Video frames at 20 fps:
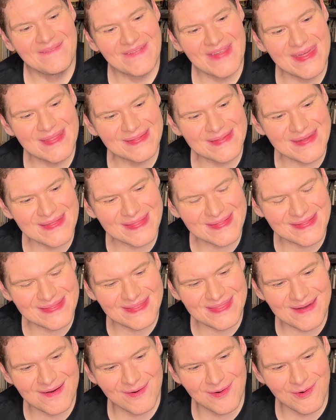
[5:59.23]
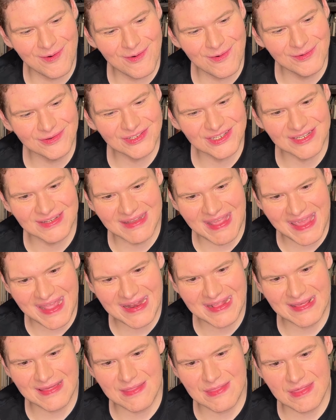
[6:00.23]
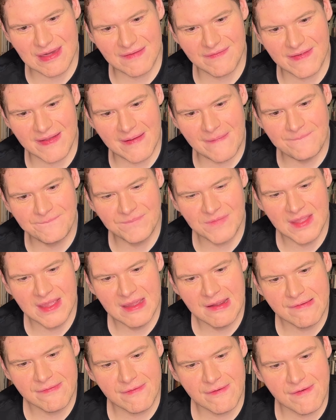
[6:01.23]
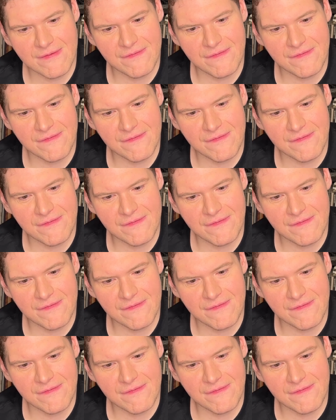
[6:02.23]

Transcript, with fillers: it's just the whole shenanigans of it for a